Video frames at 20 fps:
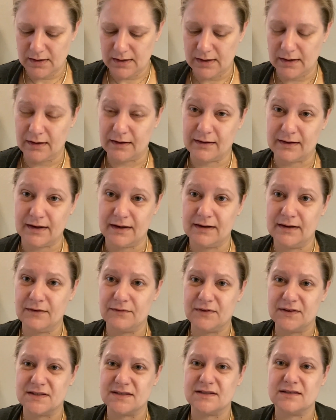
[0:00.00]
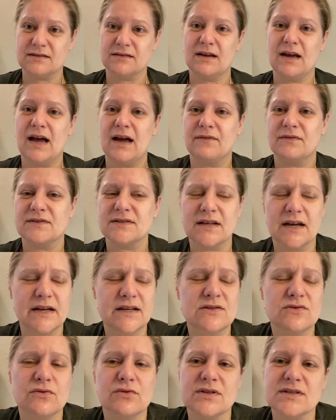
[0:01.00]
again, if it's half a
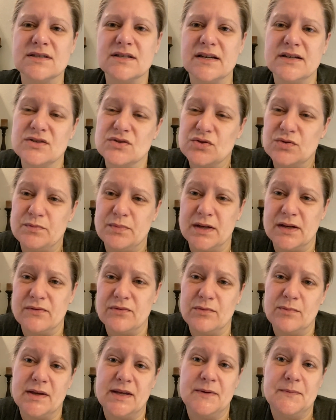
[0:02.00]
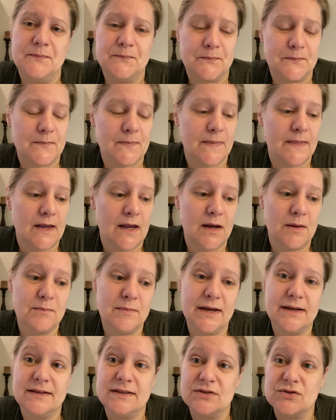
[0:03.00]
size or a size too big for me, I
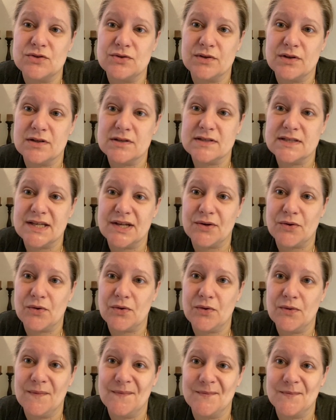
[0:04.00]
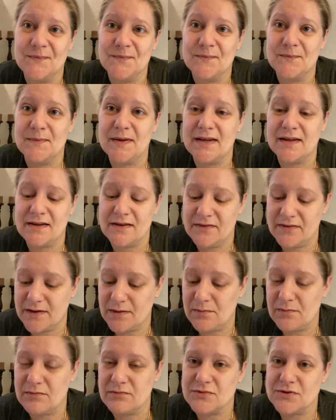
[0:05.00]
may need to consider making
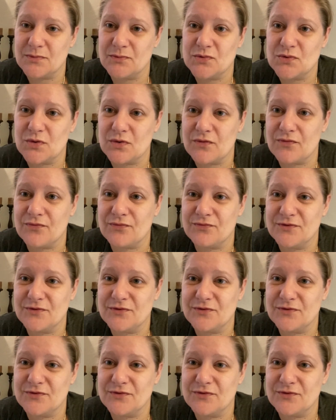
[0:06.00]
them some sort of